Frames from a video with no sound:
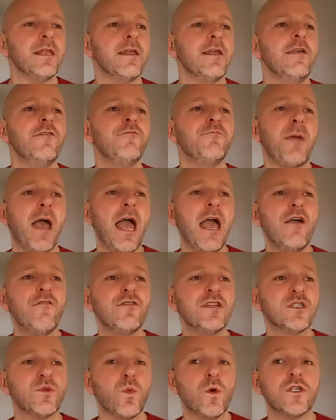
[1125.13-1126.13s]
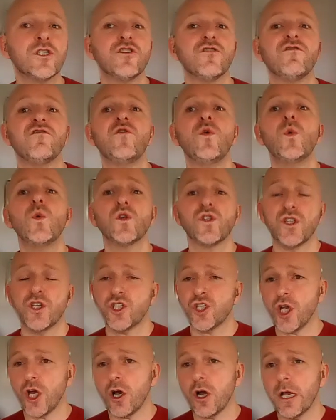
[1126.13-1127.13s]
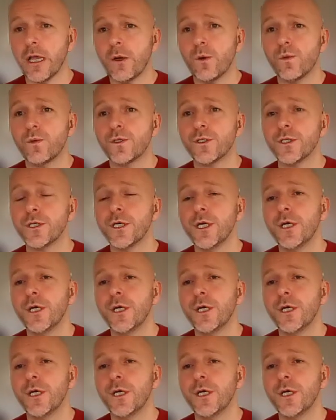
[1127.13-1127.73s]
if parents were to force the child